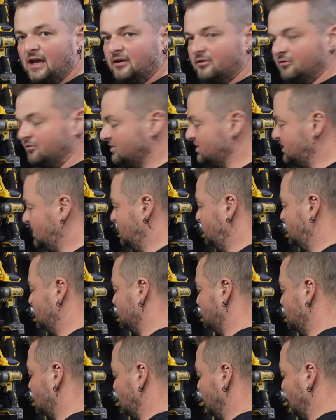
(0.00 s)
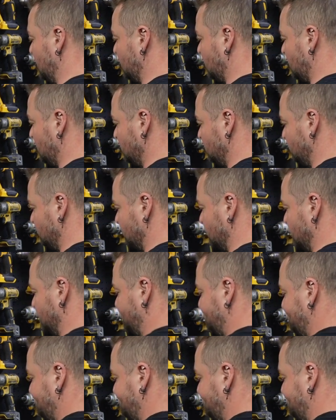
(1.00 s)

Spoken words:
it'll start looking more like a hose reel.